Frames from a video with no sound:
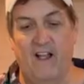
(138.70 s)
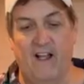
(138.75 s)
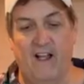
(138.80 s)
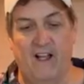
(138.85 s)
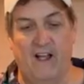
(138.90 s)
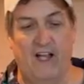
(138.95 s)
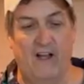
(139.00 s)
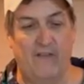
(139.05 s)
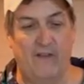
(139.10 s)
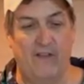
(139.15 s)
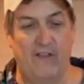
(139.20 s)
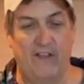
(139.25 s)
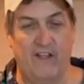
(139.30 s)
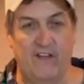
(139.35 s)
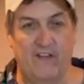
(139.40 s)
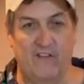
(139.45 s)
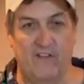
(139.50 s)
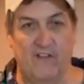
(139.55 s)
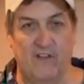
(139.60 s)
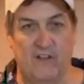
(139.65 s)
Uh, everything
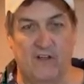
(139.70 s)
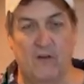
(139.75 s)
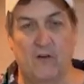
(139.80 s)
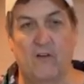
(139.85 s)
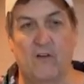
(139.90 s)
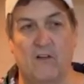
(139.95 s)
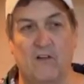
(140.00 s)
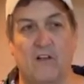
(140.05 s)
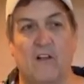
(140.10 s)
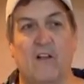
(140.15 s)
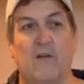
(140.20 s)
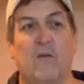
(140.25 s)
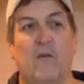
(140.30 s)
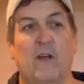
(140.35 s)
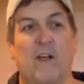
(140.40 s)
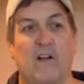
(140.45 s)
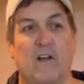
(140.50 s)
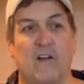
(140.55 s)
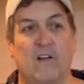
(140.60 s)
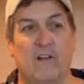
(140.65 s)
is local.
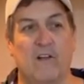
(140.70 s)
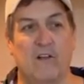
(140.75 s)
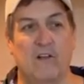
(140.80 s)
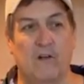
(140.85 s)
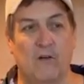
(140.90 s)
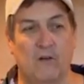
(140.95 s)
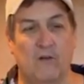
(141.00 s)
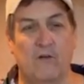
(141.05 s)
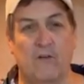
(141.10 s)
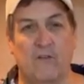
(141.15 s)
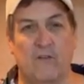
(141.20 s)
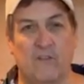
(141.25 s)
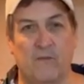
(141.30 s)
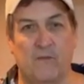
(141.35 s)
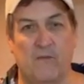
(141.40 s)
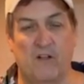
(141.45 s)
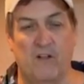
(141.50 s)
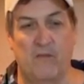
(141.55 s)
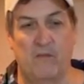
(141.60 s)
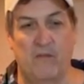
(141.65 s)
We are a local
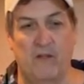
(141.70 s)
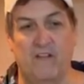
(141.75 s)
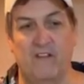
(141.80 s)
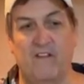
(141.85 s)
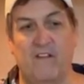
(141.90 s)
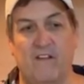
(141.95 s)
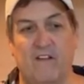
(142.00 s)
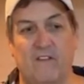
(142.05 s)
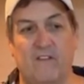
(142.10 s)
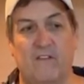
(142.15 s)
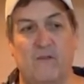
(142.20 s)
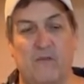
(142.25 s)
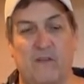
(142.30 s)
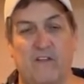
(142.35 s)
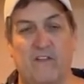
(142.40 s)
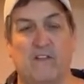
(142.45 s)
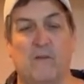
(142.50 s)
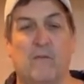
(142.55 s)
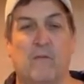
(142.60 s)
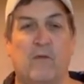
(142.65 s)
small business. We
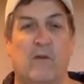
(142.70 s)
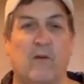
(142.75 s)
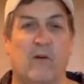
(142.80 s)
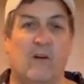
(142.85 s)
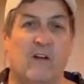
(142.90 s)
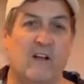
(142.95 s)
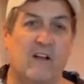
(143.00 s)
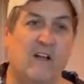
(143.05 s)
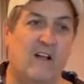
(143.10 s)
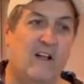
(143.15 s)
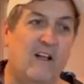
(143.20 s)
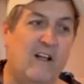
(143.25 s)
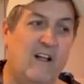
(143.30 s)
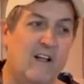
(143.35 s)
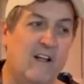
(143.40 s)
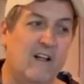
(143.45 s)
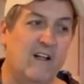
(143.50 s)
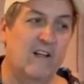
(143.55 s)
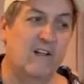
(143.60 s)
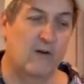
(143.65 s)
support
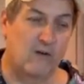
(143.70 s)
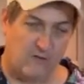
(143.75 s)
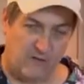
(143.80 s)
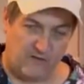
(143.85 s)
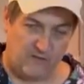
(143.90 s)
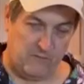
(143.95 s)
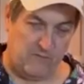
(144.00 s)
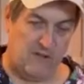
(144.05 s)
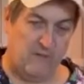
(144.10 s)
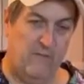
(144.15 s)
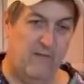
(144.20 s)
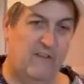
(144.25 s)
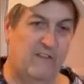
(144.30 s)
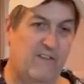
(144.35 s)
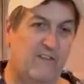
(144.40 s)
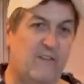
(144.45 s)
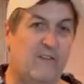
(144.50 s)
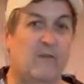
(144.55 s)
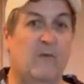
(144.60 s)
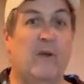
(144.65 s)
local small
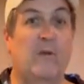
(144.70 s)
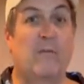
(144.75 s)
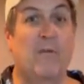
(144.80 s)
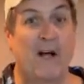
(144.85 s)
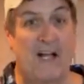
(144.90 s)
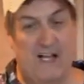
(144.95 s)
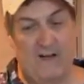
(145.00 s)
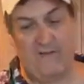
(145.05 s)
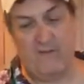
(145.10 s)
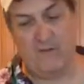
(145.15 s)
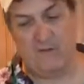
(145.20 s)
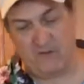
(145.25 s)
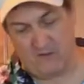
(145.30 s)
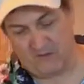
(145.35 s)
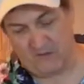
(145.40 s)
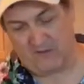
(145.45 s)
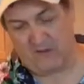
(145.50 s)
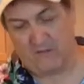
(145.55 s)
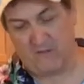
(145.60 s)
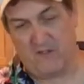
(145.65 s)
businesses, we buy from
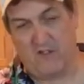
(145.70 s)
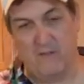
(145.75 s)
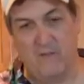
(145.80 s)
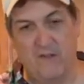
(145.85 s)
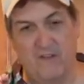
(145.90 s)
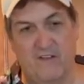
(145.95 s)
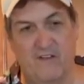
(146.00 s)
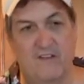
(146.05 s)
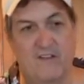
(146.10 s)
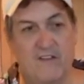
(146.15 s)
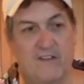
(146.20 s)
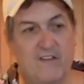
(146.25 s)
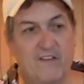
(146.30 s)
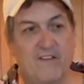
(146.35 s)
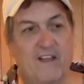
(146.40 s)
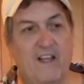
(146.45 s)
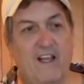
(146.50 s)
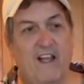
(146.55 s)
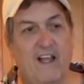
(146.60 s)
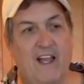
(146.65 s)
local small
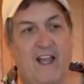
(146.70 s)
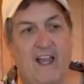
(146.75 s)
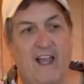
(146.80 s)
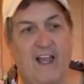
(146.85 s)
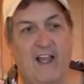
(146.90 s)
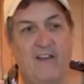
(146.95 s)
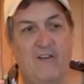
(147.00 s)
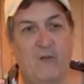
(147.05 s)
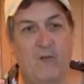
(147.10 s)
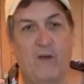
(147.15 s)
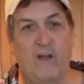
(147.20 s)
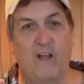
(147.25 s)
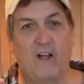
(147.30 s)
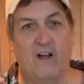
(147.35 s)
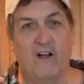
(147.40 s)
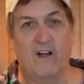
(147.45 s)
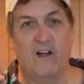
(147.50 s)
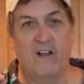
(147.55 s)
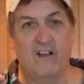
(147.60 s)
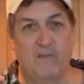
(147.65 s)
businesses, and we
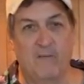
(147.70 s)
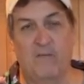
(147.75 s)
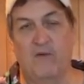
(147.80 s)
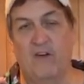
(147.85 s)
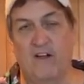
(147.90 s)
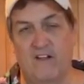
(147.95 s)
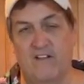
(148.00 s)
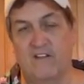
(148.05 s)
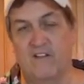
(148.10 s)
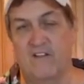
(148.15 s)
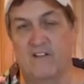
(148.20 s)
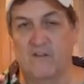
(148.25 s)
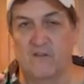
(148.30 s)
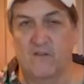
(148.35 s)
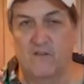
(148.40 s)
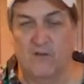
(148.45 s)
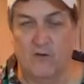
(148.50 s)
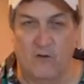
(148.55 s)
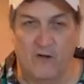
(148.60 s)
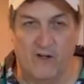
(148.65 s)
are in the process
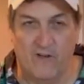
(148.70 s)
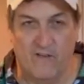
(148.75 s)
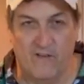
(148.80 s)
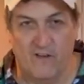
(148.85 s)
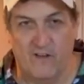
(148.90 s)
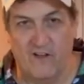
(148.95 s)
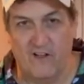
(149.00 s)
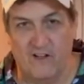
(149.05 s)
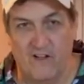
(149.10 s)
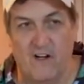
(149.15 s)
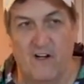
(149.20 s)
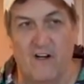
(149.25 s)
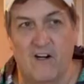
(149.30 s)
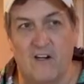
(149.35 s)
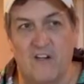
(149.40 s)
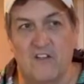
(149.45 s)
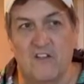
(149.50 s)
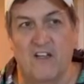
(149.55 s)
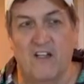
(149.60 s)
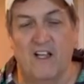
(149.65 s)
of growing very
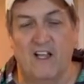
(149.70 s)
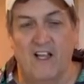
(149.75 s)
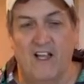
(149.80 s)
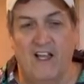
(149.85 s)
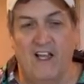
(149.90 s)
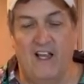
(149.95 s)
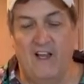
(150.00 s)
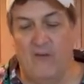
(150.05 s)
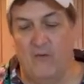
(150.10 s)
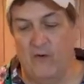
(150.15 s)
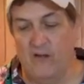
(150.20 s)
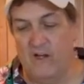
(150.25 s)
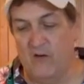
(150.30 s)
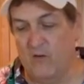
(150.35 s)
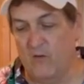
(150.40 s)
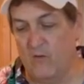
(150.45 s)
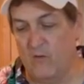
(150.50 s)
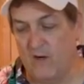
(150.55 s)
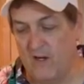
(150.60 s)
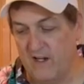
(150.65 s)
large, and we
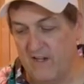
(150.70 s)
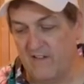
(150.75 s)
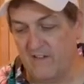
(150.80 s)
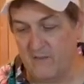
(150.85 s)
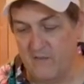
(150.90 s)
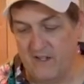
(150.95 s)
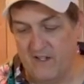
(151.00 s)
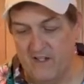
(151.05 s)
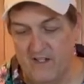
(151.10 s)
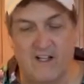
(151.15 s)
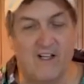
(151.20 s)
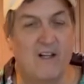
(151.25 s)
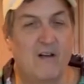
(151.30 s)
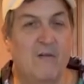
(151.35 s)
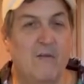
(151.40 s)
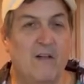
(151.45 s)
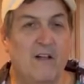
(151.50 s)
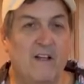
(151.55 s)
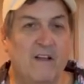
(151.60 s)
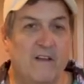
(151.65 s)
don't want to become
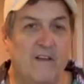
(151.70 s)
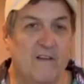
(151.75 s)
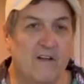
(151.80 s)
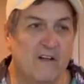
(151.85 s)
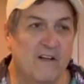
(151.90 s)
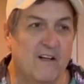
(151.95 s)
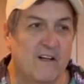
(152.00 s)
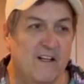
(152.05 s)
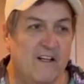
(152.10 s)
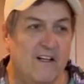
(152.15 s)
another